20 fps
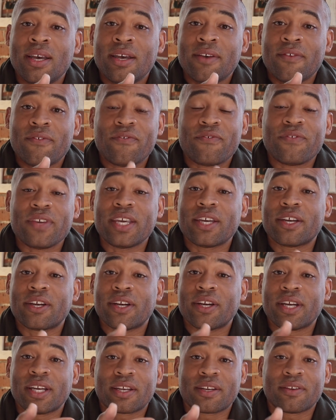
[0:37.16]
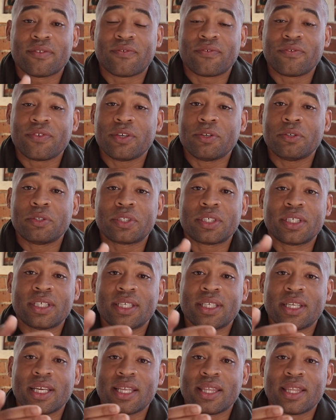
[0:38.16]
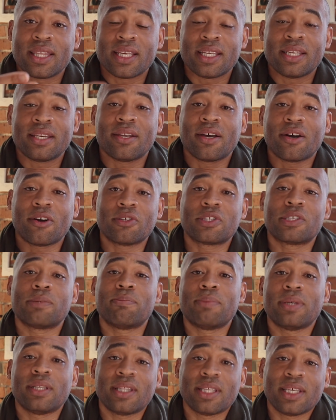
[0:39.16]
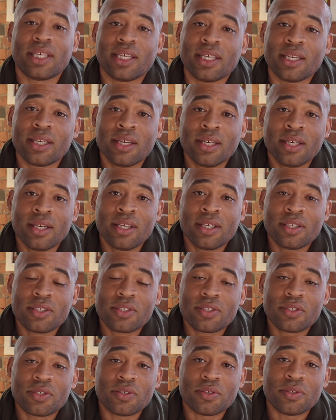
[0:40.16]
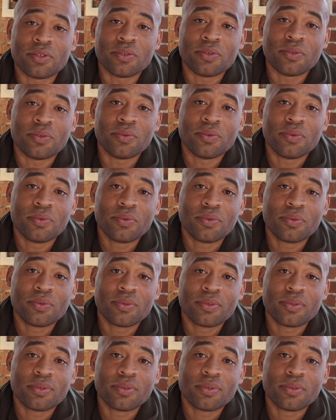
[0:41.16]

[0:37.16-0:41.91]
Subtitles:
fear and confusion, and then ultimately to